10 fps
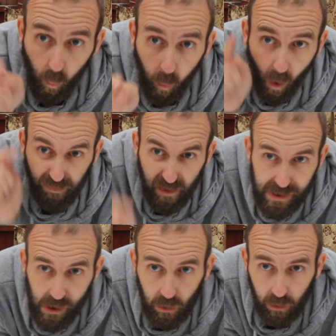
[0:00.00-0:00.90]
What
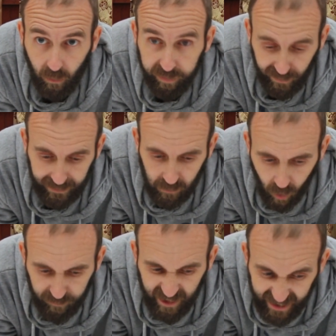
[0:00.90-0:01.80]
did you lot think
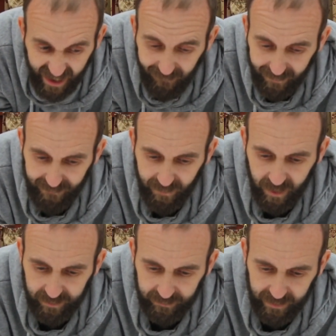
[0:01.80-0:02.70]
of the kit when I
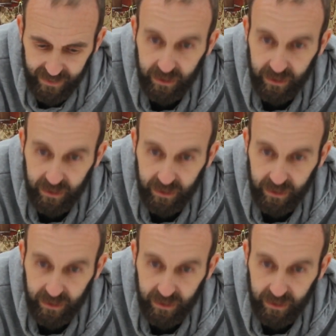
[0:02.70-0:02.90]
first undid it?